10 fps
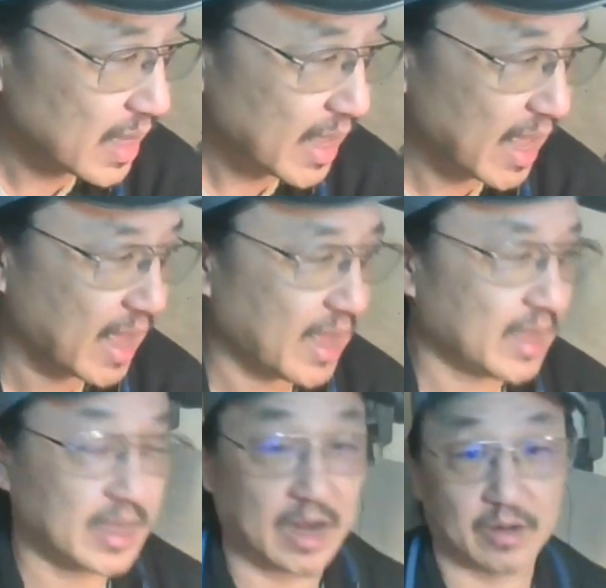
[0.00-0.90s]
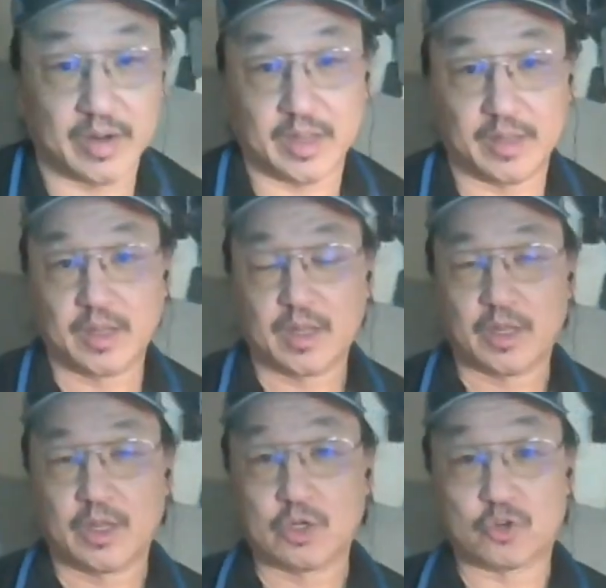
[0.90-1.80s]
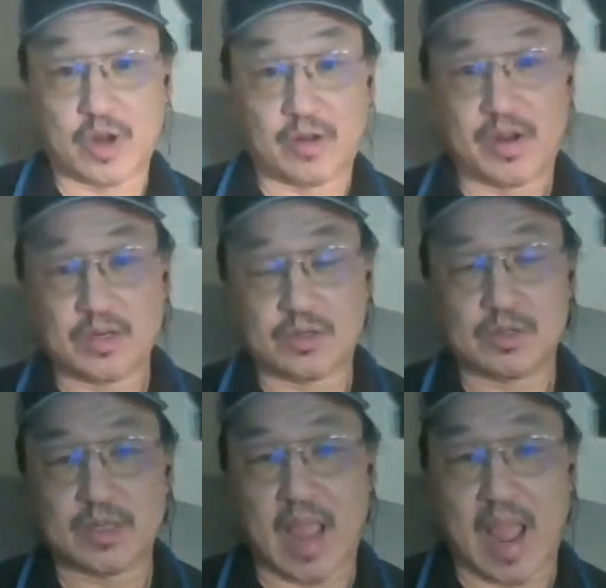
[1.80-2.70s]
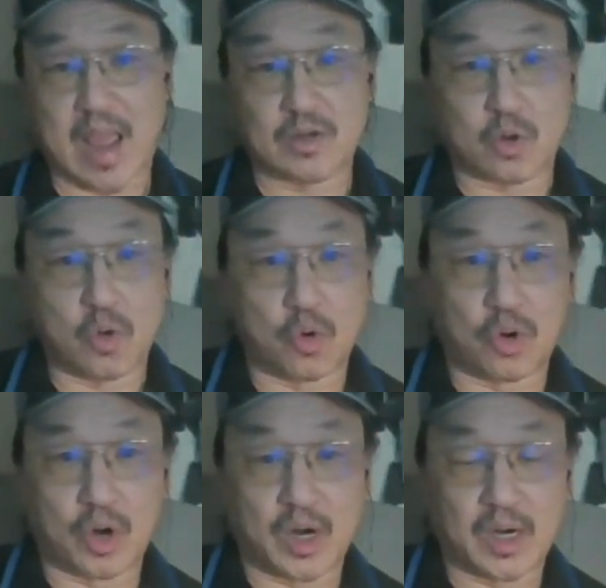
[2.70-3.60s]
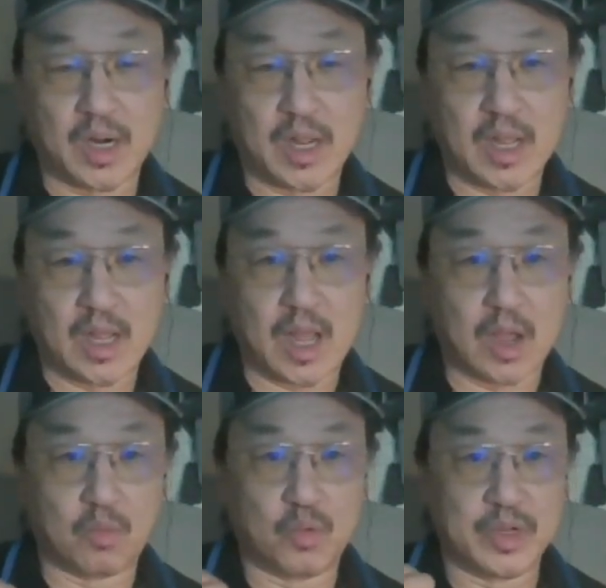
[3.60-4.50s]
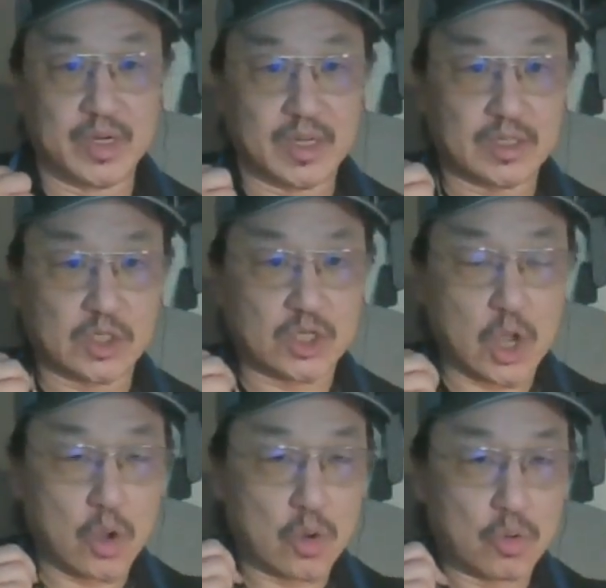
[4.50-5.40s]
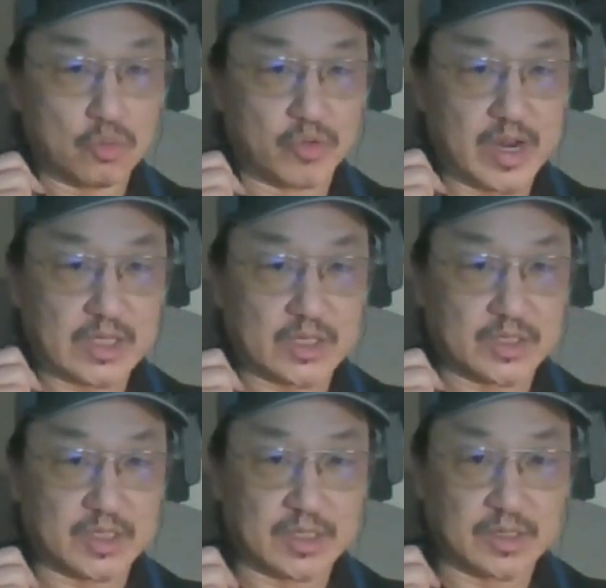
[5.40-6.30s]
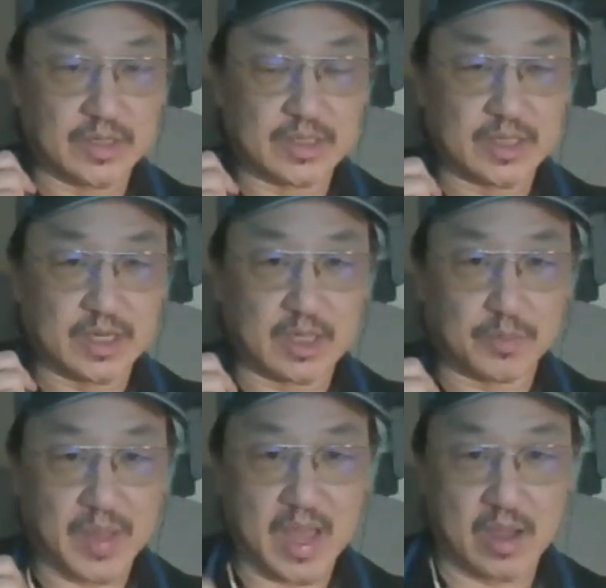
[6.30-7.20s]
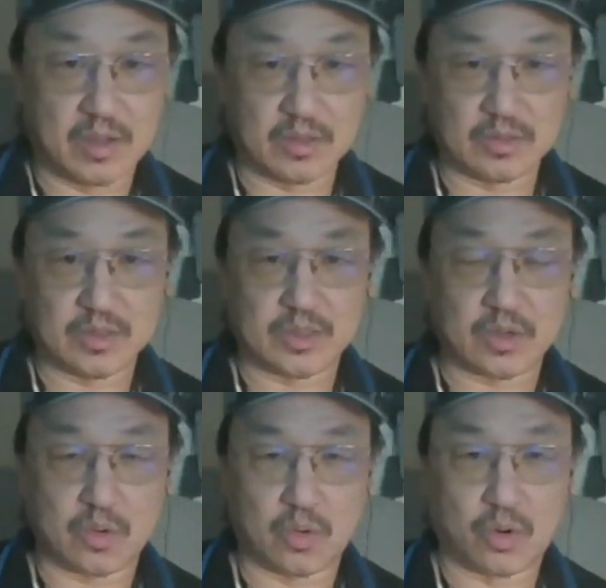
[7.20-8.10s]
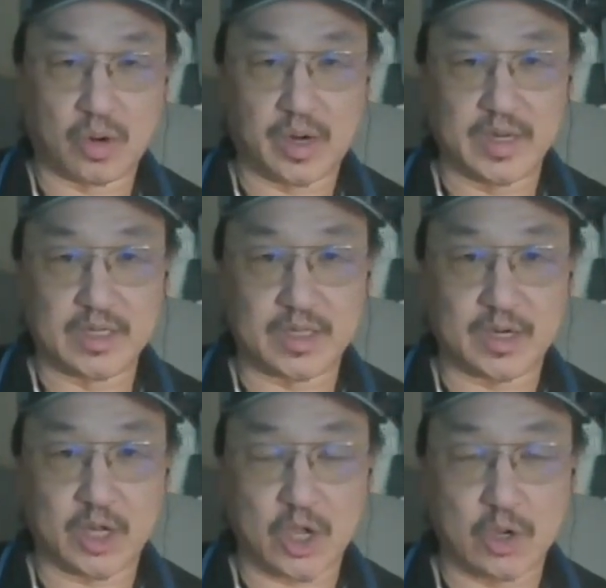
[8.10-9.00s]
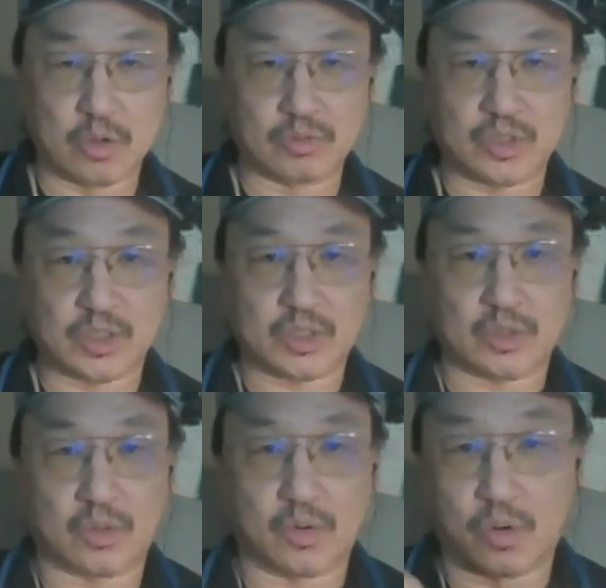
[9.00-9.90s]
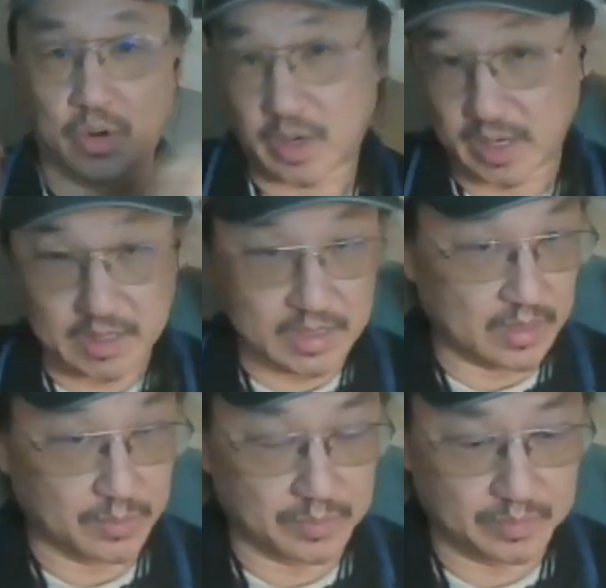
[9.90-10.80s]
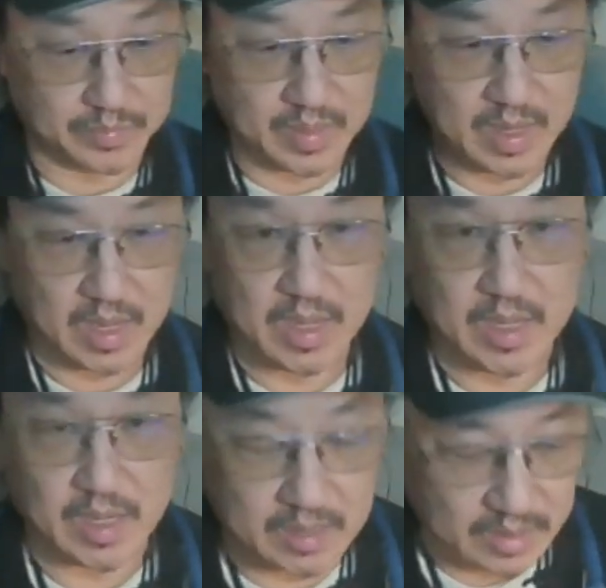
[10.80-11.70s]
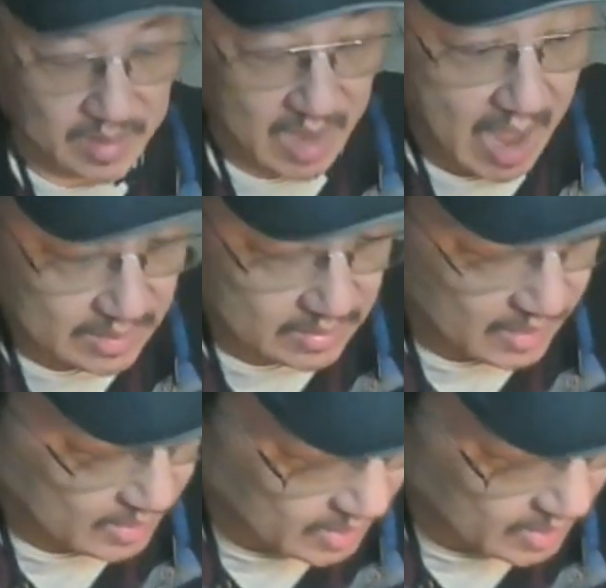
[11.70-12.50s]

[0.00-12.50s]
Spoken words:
carry straight razors and or would sew razors either into their lapels or into their coats or into their hats like they